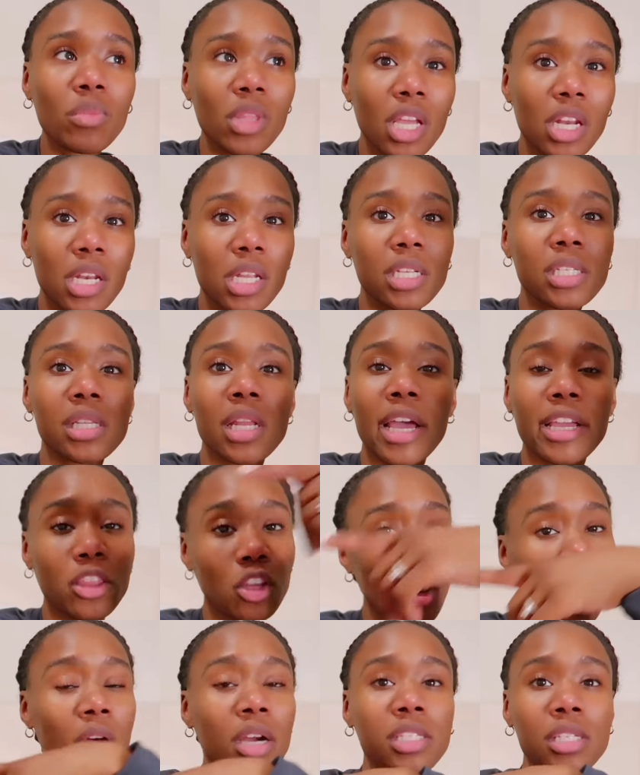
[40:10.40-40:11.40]
And he's like, the
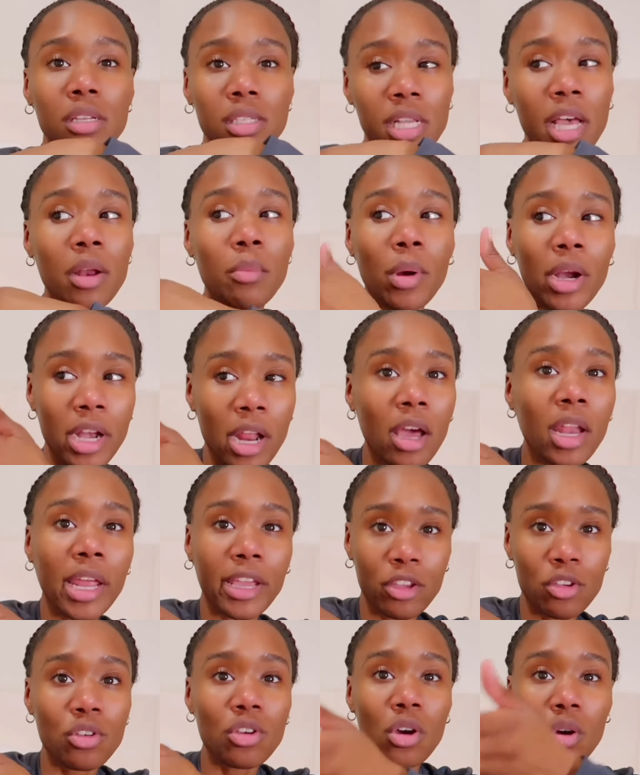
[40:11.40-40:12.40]
car's outside right now.
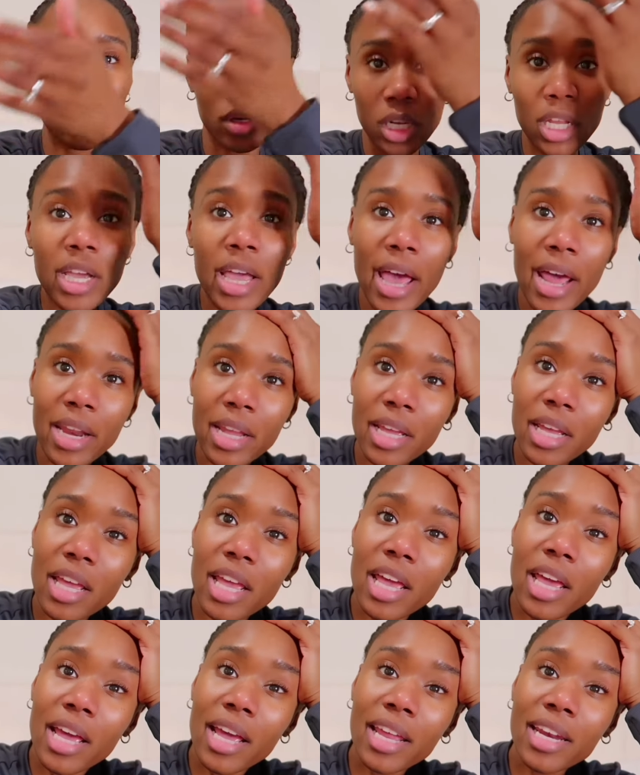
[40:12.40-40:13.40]
Like, you can go and look at it.
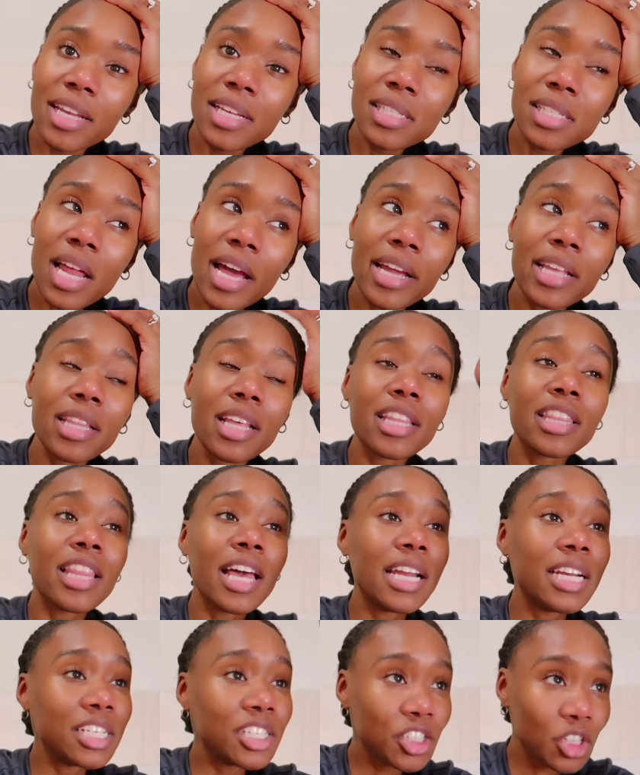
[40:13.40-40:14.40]
And he's like,
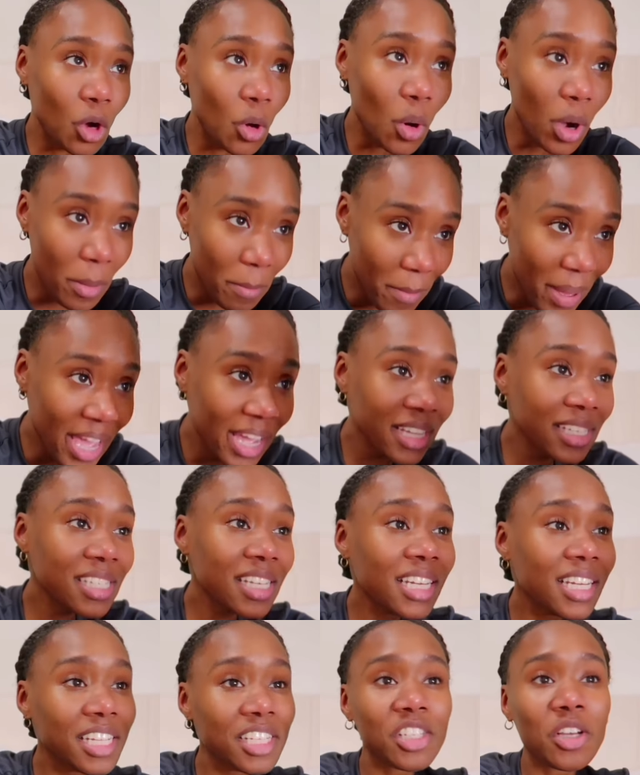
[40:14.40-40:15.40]
that is so
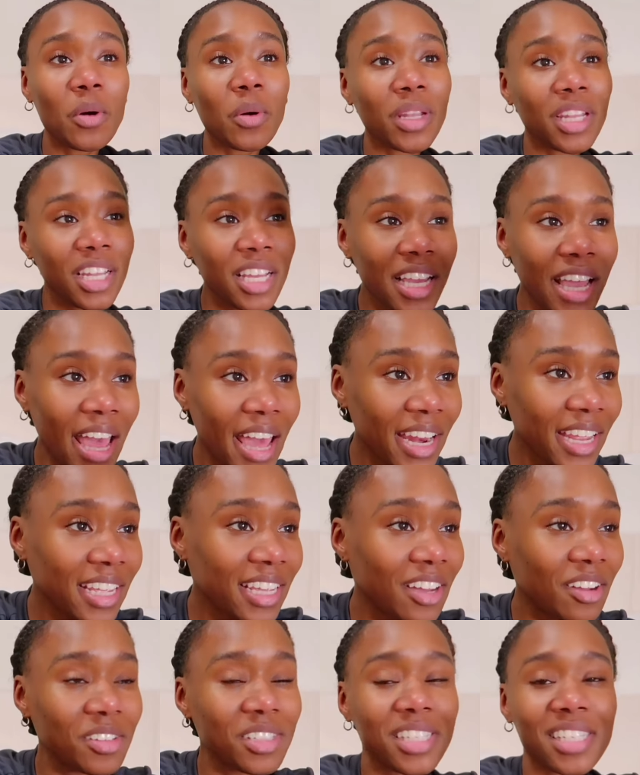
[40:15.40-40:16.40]
amazing. Let's go and look at it.
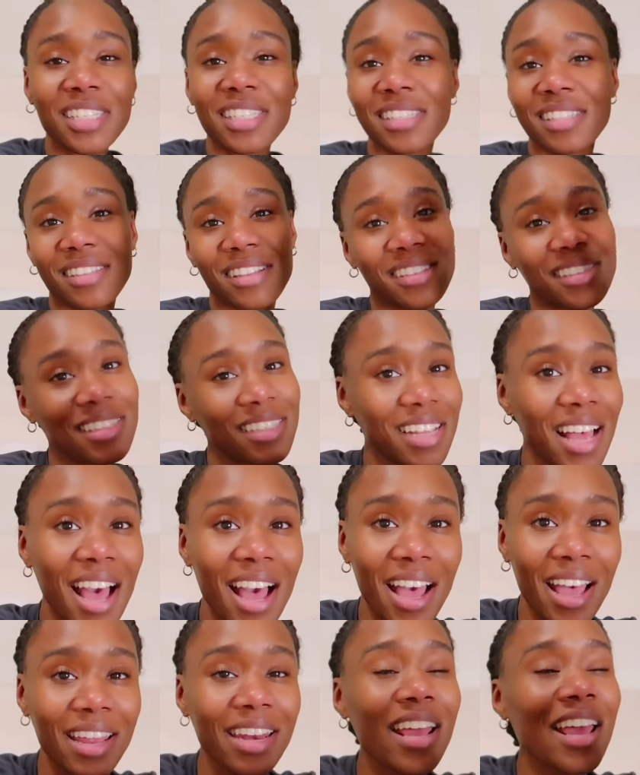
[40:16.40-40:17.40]
He goes, this is a
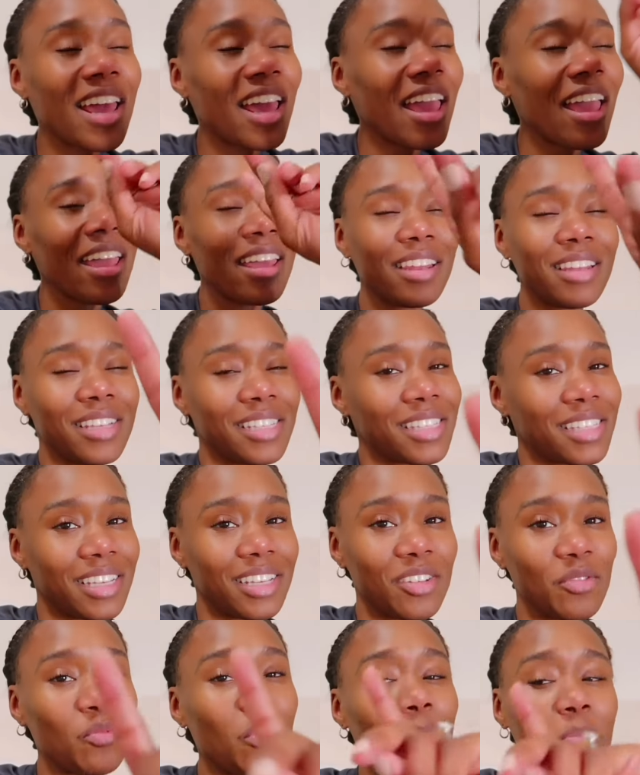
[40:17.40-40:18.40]
sign. And
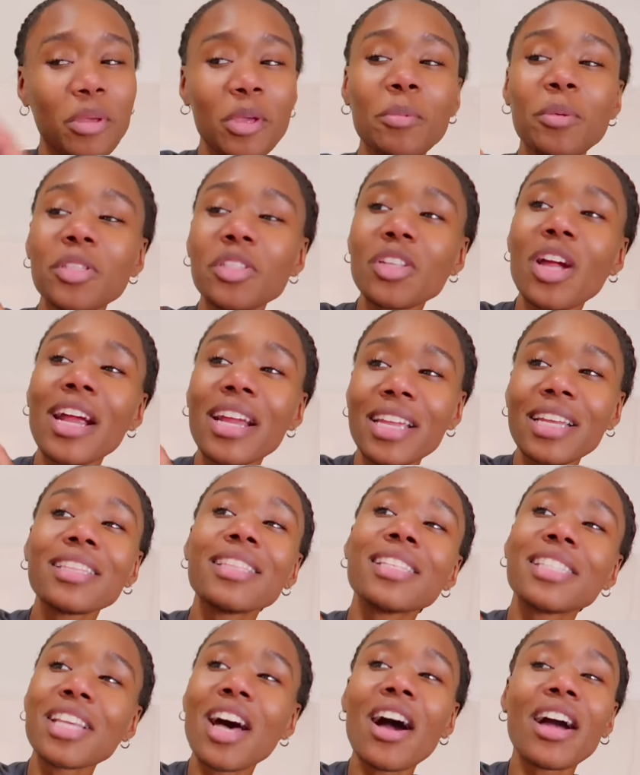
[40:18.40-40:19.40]
listen, when people start
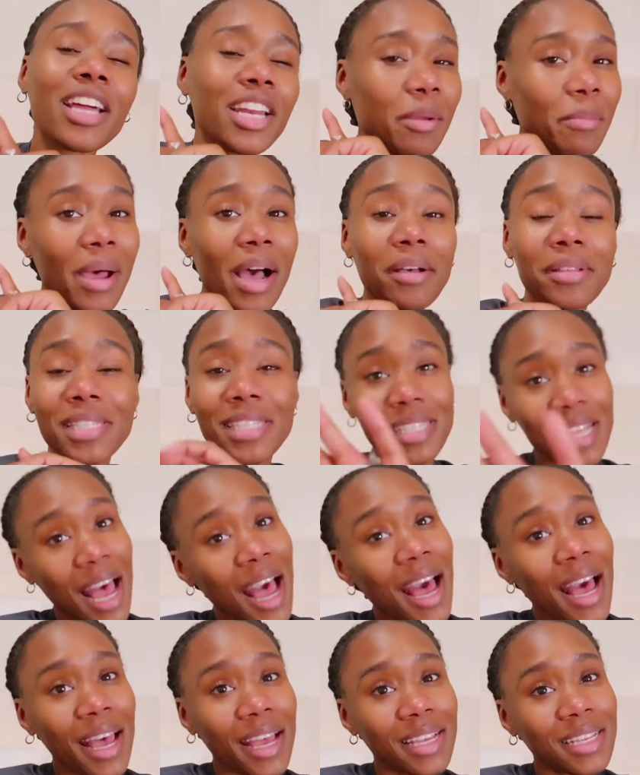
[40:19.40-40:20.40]
talking about
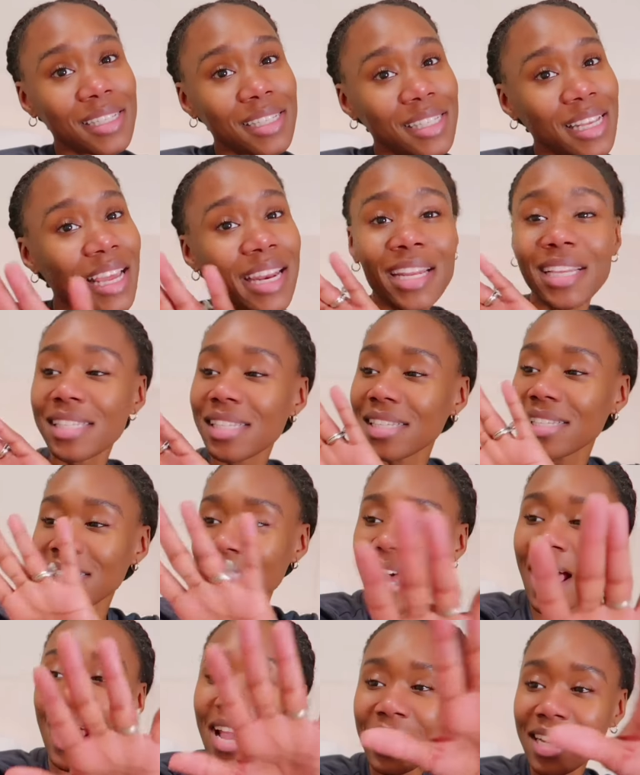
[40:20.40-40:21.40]
signs and it's a
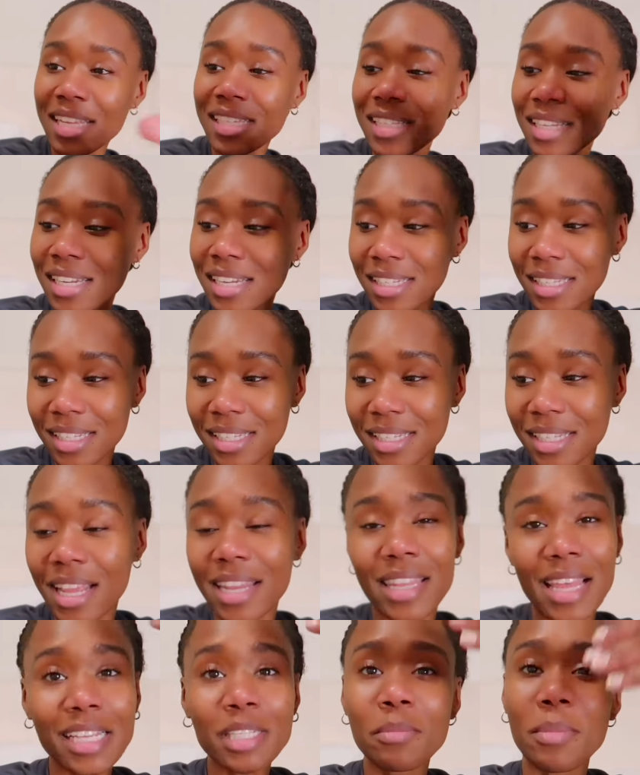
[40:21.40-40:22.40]
sign, this and this, a
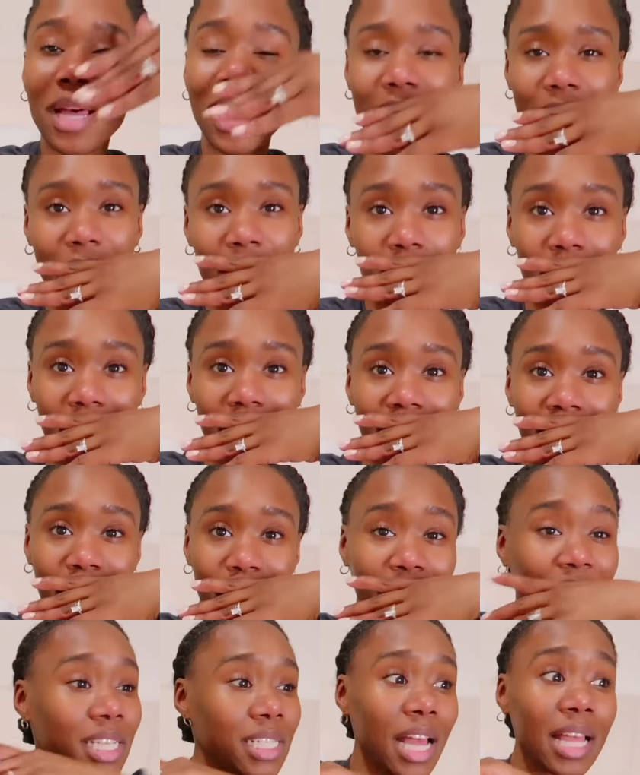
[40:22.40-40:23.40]
sign, that's my language.
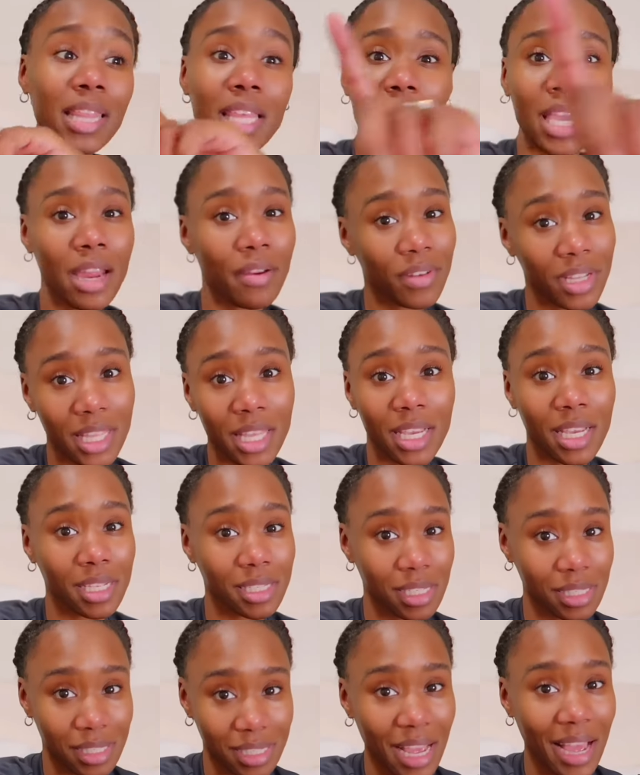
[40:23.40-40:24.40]
Because I think everything
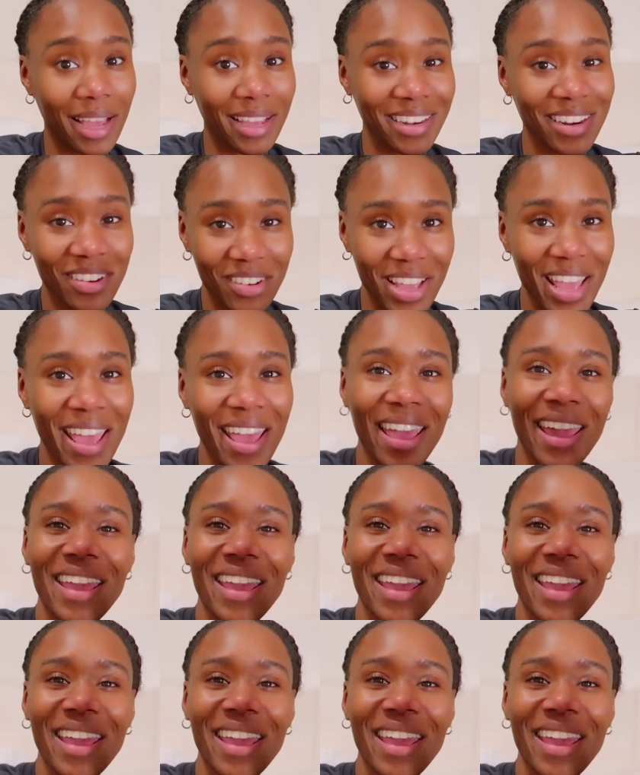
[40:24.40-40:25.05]
is a sign. Okay.